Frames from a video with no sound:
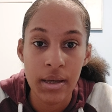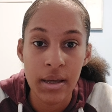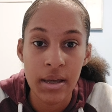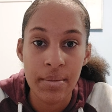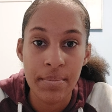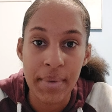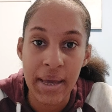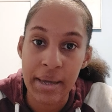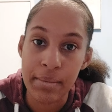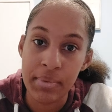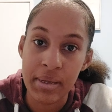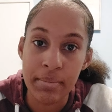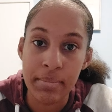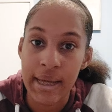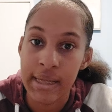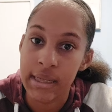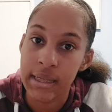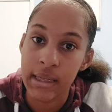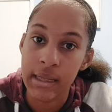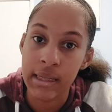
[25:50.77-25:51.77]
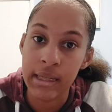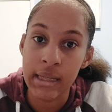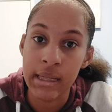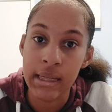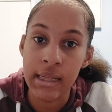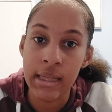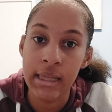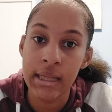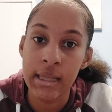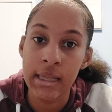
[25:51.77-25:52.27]
a baby
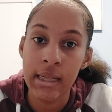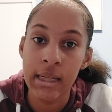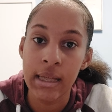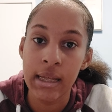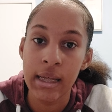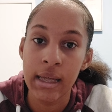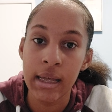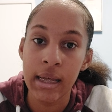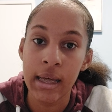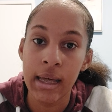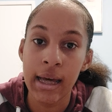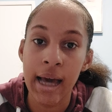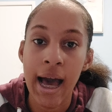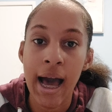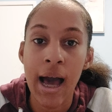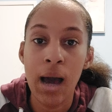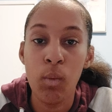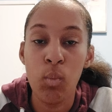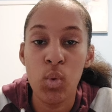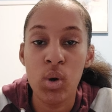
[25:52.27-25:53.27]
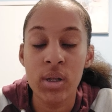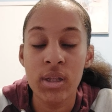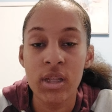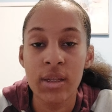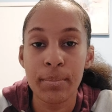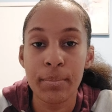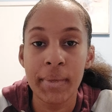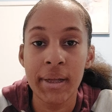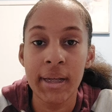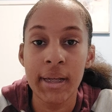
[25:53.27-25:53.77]
basically God
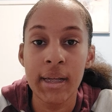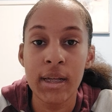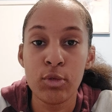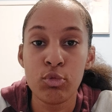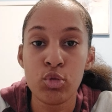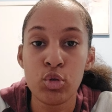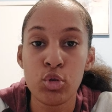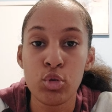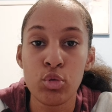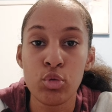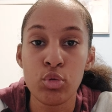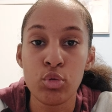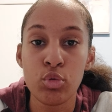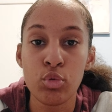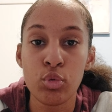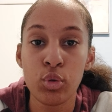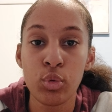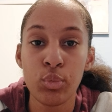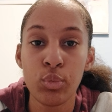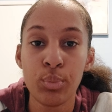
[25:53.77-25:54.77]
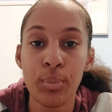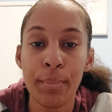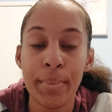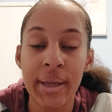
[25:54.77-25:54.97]
wants me to